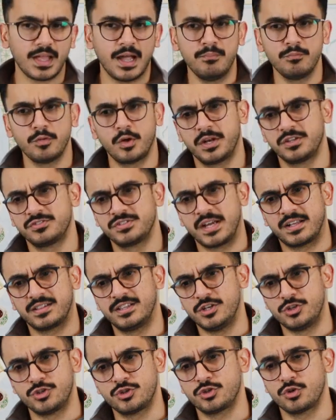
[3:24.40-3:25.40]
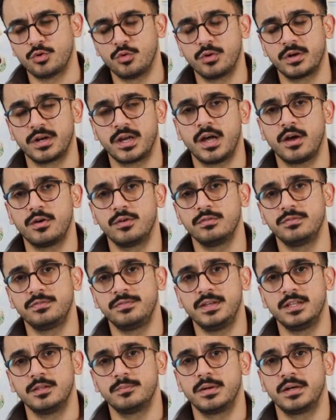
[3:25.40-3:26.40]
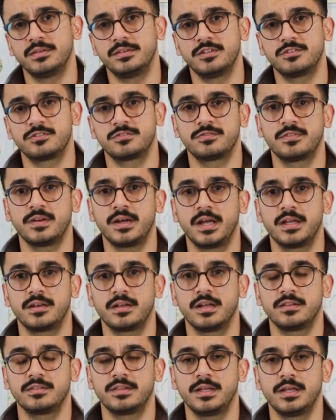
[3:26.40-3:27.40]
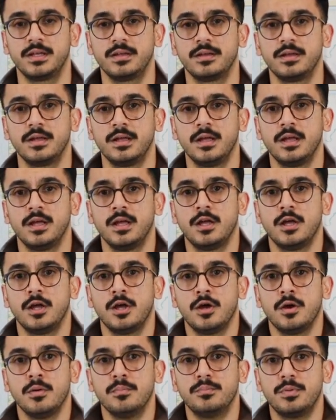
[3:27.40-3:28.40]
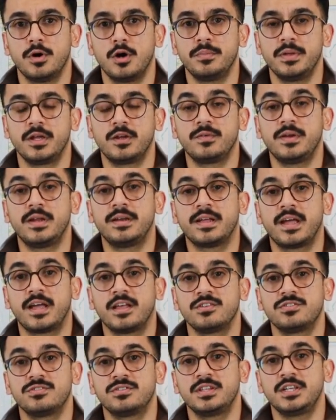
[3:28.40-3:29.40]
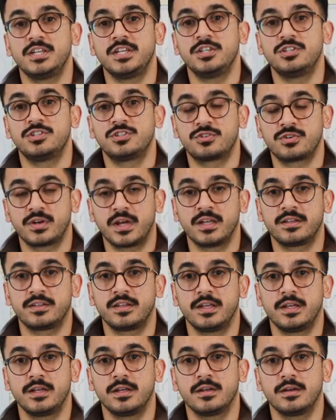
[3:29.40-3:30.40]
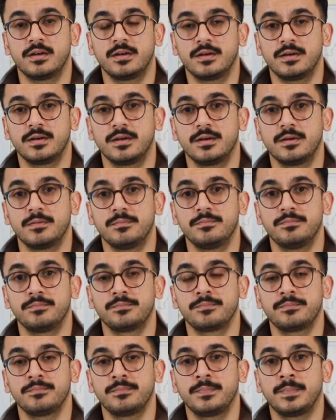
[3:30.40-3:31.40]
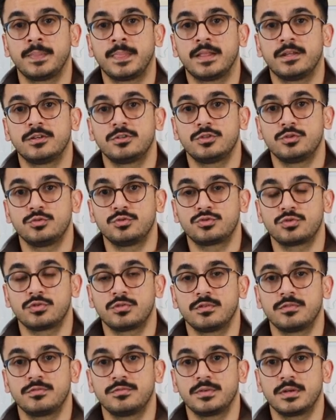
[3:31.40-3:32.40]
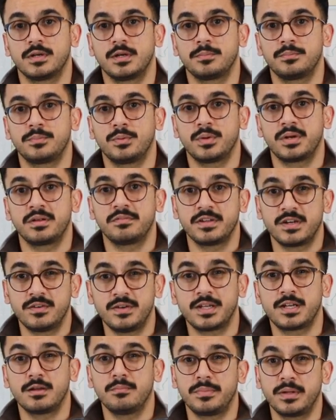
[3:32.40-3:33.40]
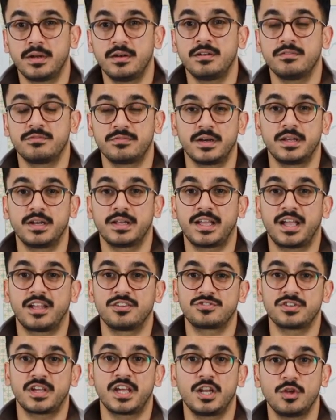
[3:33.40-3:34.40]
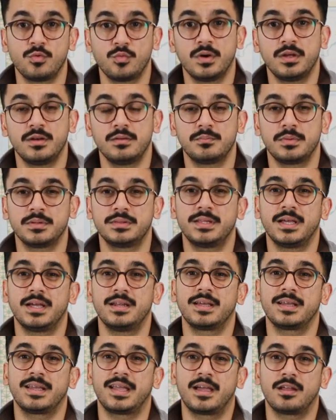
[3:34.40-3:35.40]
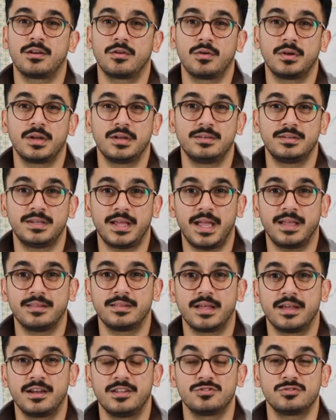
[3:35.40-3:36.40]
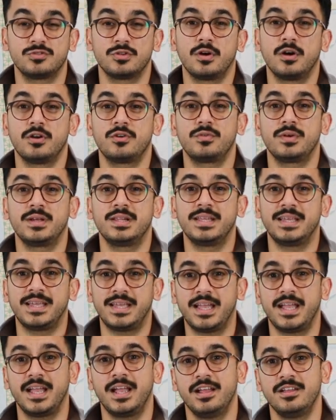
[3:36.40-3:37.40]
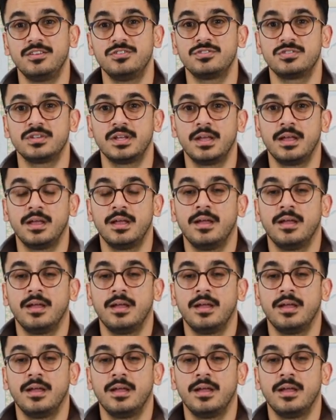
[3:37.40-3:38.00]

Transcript: I'm not exactly sure how to feel about this fight. I think Bobby Green has the striking um, to sort of uh, put a very competitive fight against anyone. But then again, on a day that is not really his,